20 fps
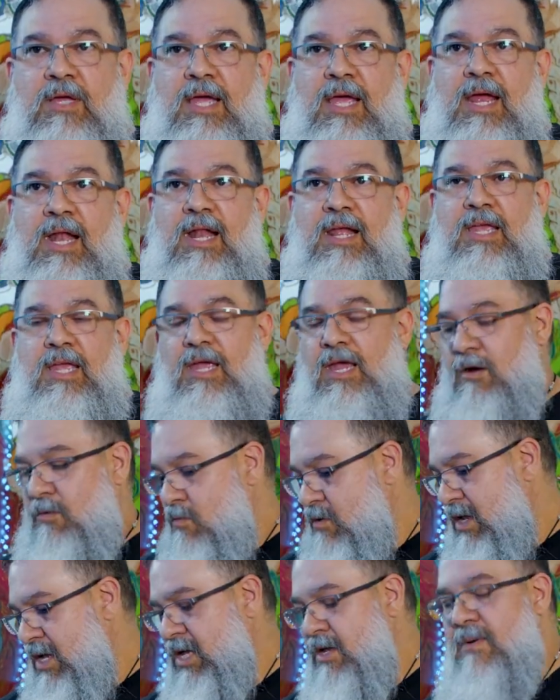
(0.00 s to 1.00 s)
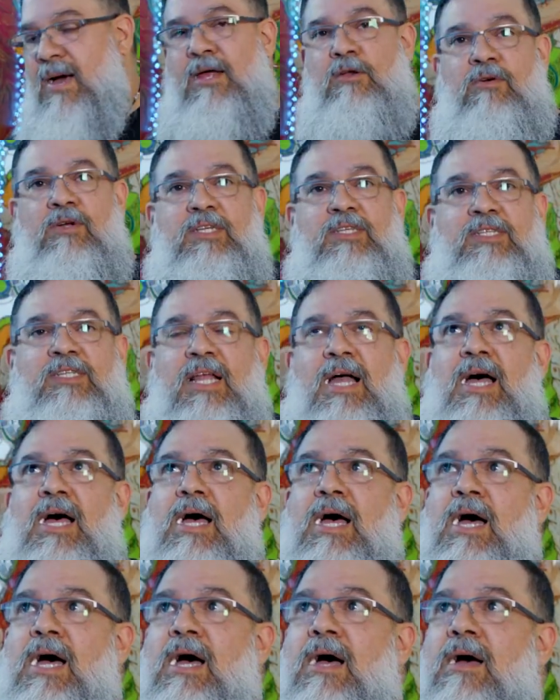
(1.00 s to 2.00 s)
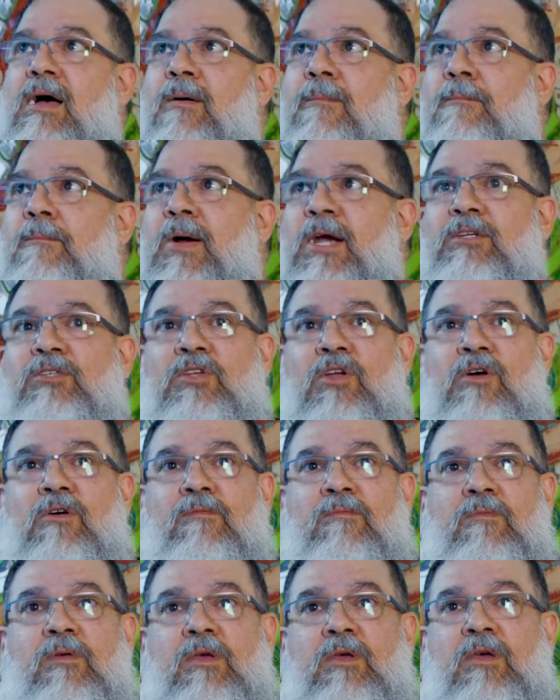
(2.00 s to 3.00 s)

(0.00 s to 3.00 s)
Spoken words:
Un jíbaro is a person